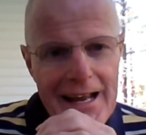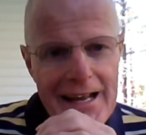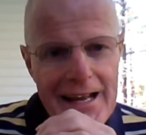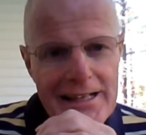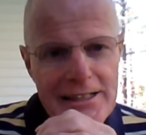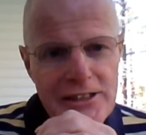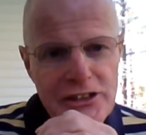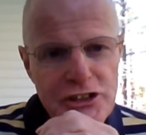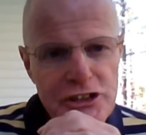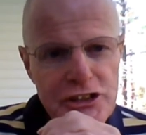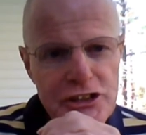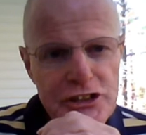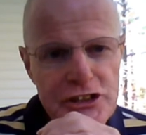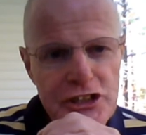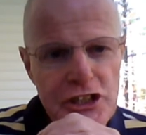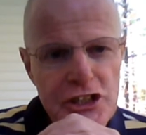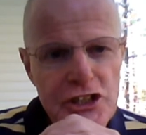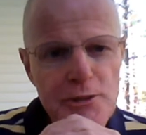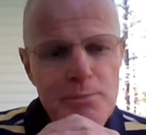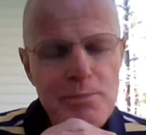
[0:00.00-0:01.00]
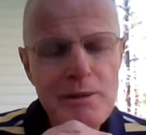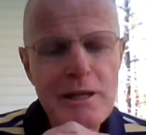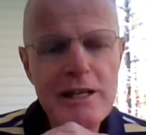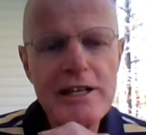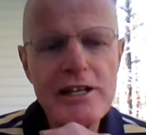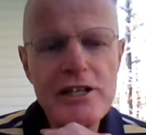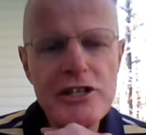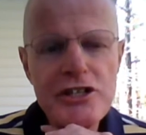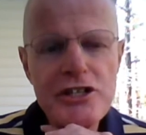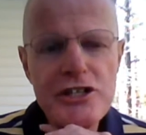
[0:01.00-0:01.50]
And Jesus
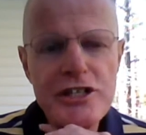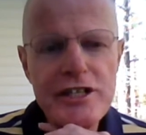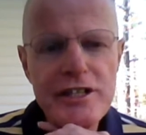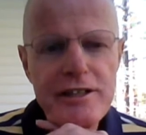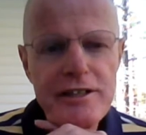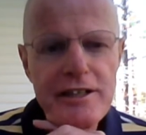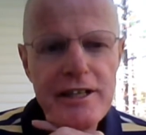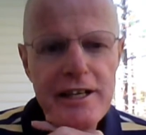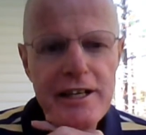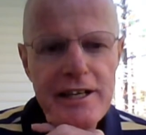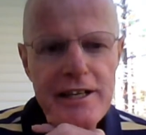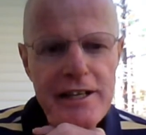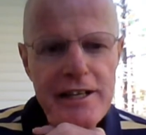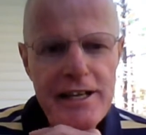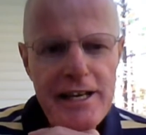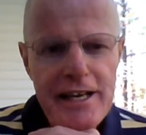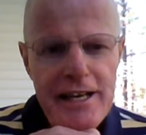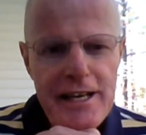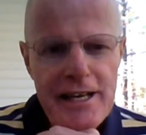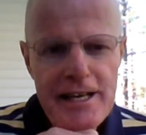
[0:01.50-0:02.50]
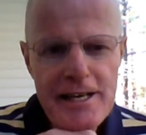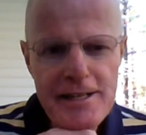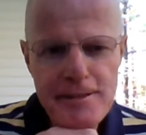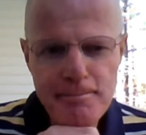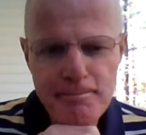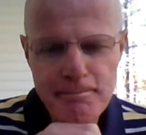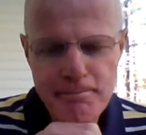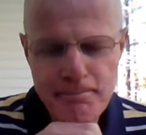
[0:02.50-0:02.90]
explains that in the end,